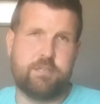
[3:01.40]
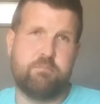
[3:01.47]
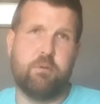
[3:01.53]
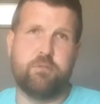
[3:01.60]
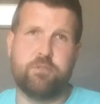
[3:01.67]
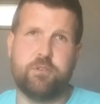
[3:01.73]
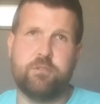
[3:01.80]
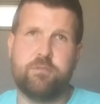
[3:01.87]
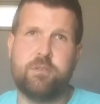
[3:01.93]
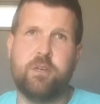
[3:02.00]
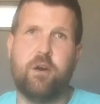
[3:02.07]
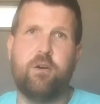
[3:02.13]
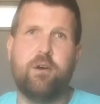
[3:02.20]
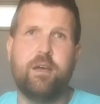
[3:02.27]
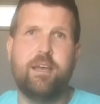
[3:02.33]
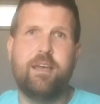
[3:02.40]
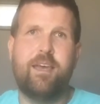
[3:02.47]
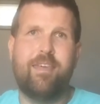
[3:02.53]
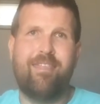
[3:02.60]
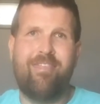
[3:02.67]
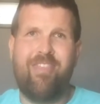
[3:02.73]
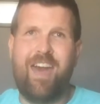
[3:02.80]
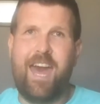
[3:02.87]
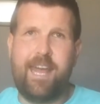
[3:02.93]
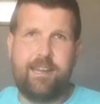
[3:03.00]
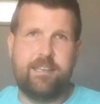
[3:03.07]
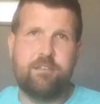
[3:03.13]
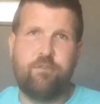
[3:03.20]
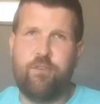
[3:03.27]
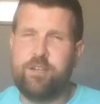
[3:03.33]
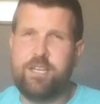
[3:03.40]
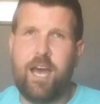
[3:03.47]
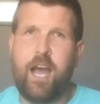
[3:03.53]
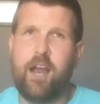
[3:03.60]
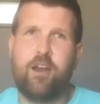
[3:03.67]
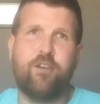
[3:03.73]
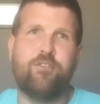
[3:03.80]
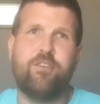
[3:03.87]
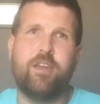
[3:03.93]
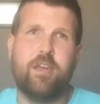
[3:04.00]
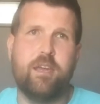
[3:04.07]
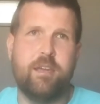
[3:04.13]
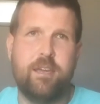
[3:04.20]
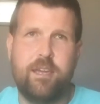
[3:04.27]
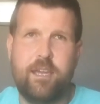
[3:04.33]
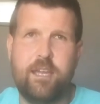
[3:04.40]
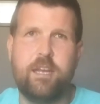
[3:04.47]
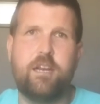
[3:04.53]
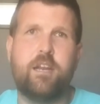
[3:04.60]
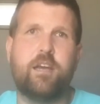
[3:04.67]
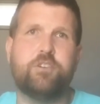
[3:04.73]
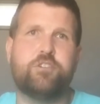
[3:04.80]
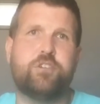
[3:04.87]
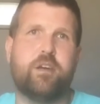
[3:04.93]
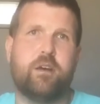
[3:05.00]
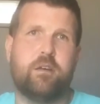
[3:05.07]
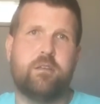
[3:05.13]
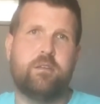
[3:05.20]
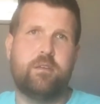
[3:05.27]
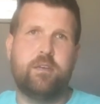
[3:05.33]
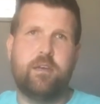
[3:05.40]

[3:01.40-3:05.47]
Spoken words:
a good exposure. So that is photography in a nutshell.